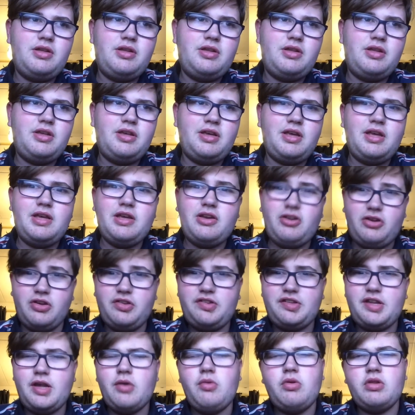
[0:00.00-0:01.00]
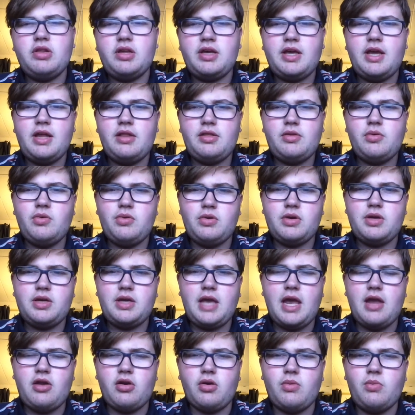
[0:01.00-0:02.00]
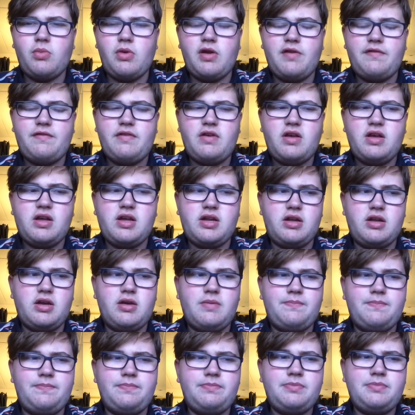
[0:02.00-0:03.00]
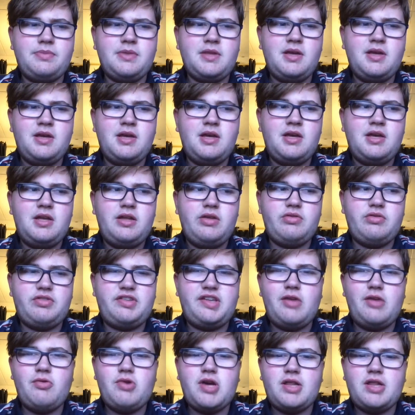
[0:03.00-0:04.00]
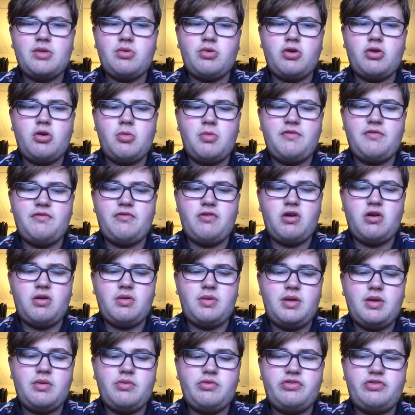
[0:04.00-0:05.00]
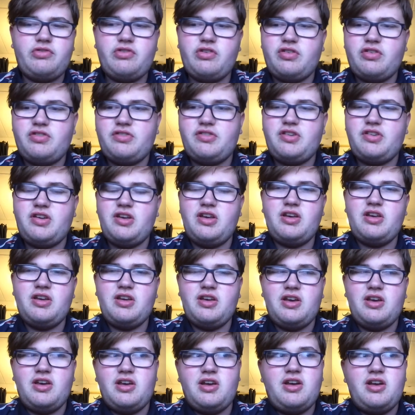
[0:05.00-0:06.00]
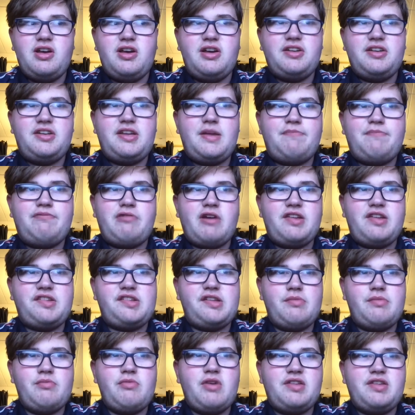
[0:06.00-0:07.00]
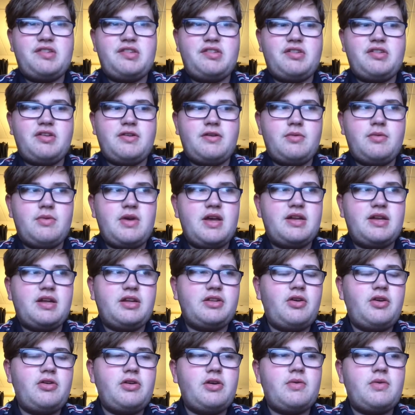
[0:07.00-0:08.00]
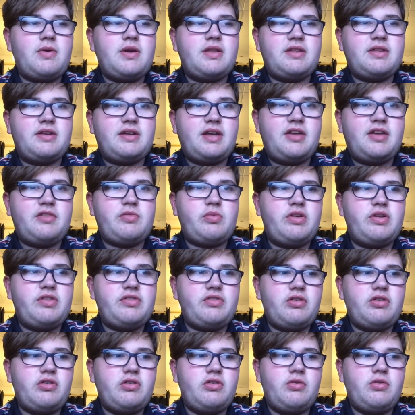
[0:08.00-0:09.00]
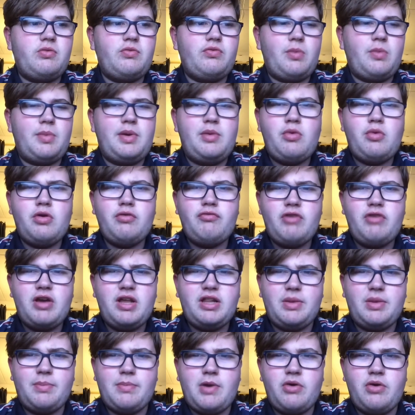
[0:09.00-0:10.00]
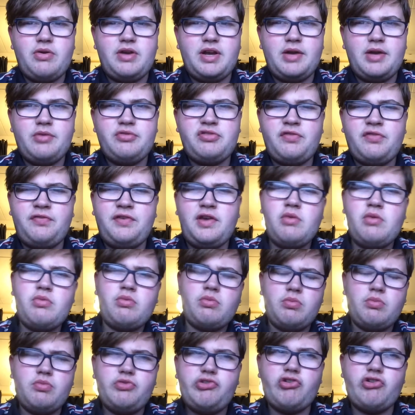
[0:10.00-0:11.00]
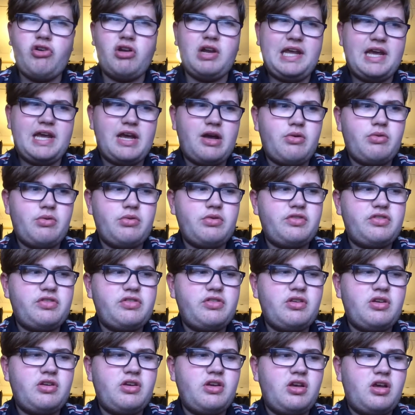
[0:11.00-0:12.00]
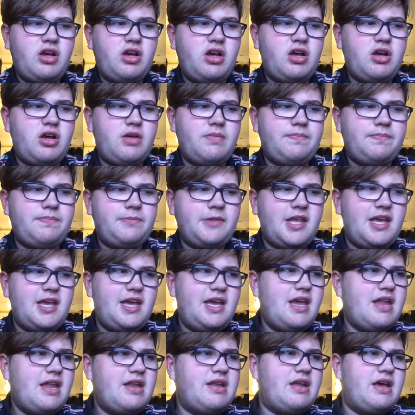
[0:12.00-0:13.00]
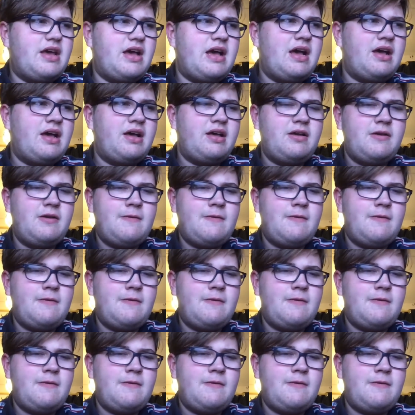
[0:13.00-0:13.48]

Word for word: you, you could see what they, they were getting on with, and um, you see where they were coming from. It was just depressing. Where's this going to end? I don't know where the next win's going to come from. It wasn't really moaning. There was a few jolly outs um, in there,